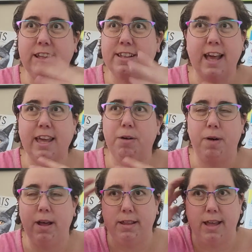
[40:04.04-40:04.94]
second
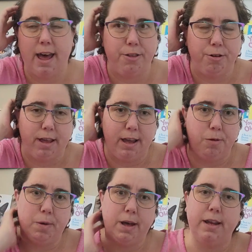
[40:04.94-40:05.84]
one, the Otherland
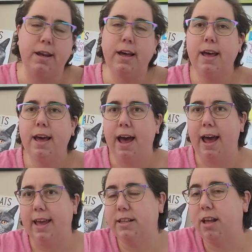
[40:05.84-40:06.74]
one.
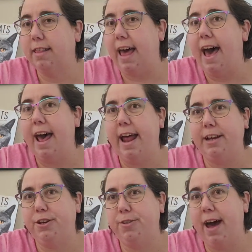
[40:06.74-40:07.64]
I saw that and I
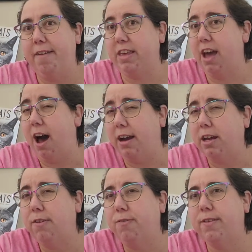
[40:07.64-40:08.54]
do have the audio
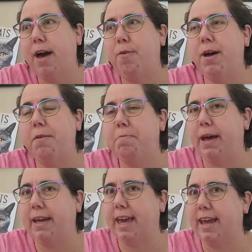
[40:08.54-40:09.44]
for that one, but
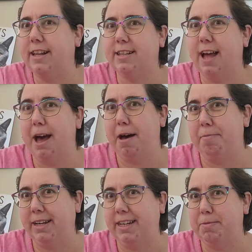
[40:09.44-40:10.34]
again, it's not on
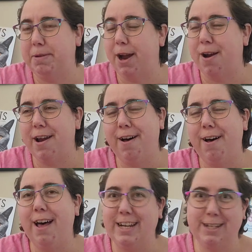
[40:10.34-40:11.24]
my TBR at all.
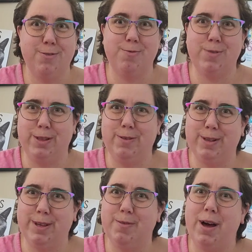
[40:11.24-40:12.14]
I just really,
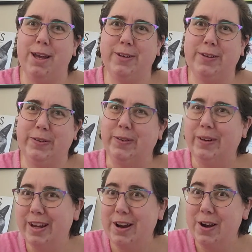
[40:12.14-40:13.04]
really want to
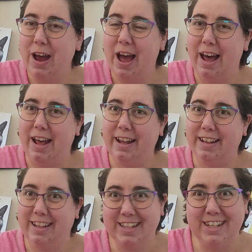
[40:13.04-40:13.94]
uh,
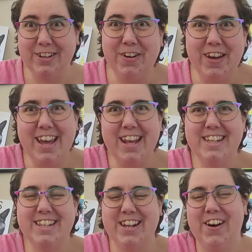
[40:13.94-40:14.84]
listen to it.
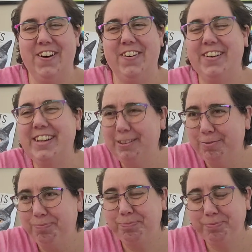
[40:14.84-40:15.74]
So
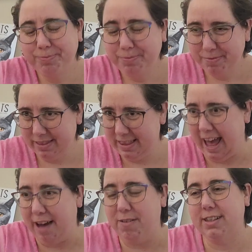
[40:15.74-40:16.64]

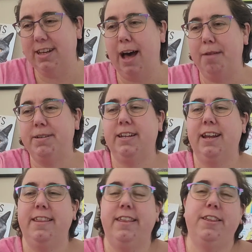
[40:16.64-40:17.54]
that one's an option.
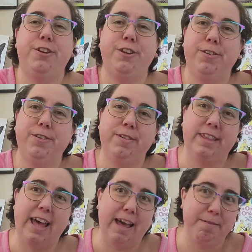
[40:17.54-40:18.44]
And then the two
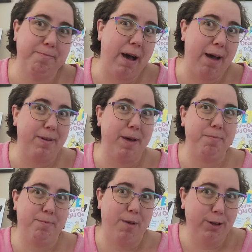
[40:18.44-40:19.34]
that popped up
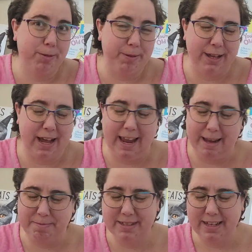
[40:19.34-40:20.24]
multiple
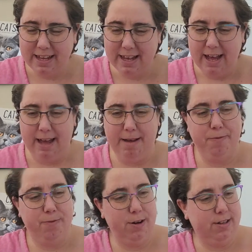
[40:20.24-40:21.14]
times. Um,
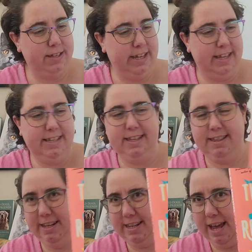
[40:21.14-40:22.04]
first is
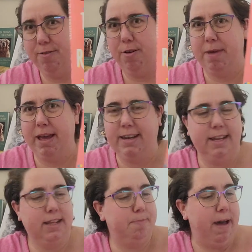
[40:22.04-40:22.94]
The Dead
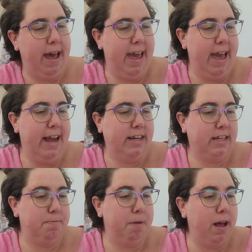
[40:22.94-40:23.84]
Romantics by Ashley
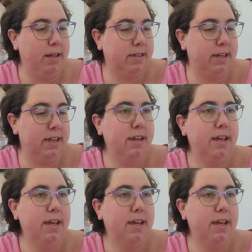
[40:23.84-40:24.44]
Poston.